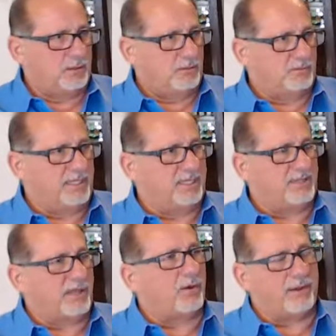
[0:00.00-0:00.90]
meaning
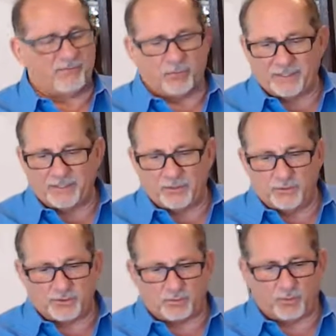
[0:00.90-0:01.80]
they all have a right to
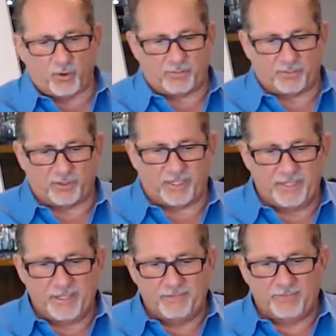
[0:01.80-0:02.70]
use the property.
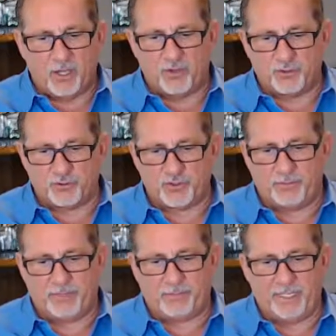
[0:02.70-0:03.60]

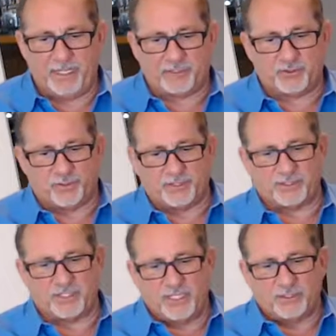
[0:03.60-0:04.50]
Ownership
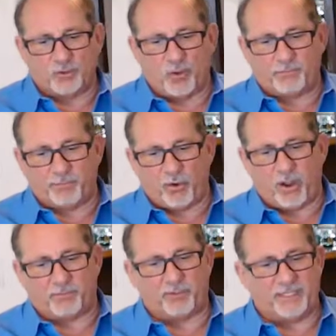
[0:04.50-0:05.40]
interest, not
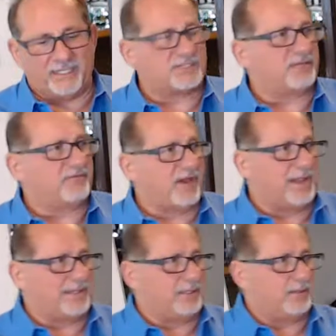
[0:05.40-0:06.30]
property, is
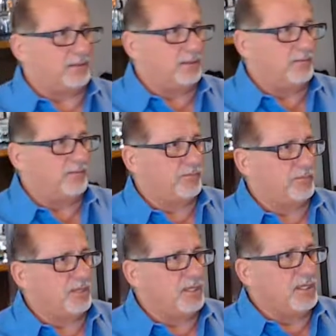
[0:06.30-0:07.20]
divided.
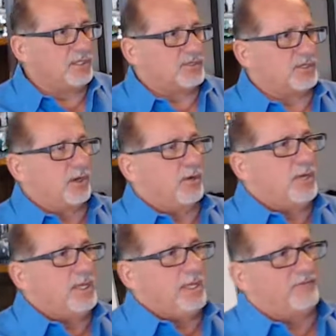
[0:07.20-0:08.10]

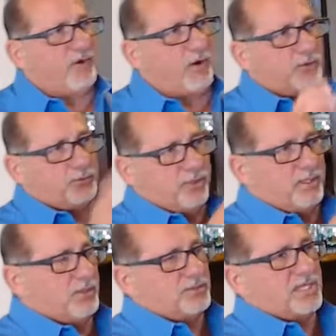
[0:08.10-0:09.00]
So if all 3 of
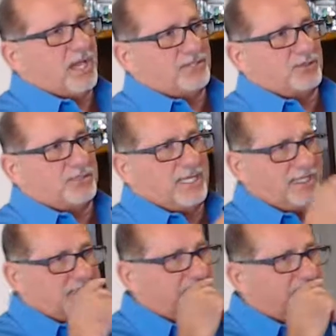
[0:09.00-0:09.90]
those guys are
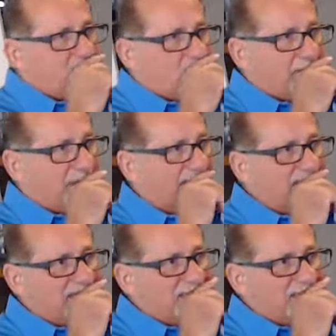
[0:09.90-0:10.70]
tenants in common,